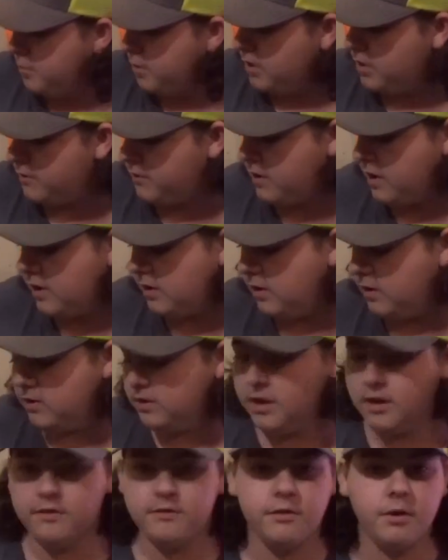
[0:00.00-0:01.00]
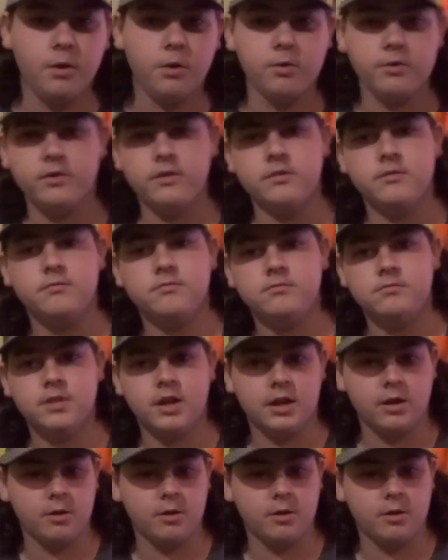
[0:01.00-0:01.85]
But if you ain't hunting that far, then take a